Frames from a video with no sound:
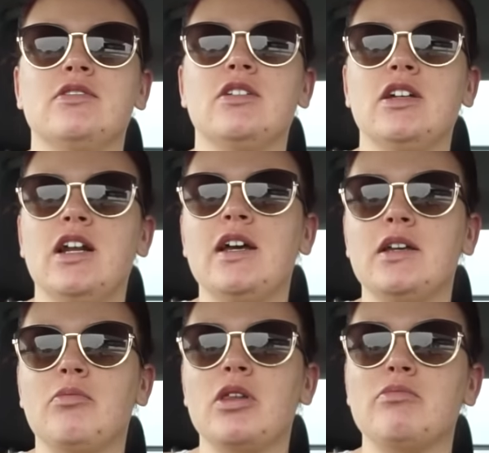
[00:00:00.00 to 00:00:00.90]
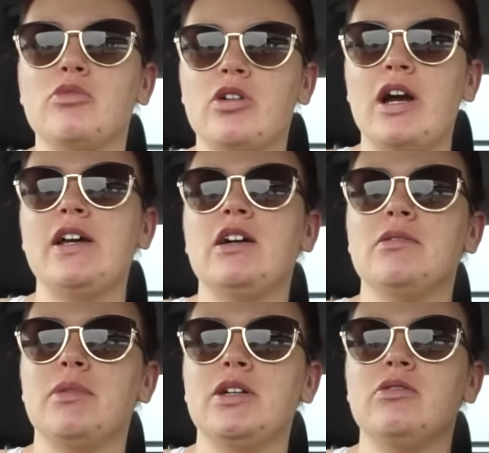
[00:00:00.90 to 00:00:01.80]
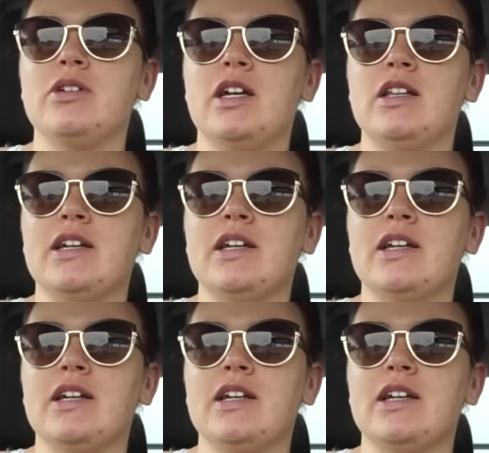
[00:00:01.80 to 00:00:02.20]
good I am with Mariah on my own yet.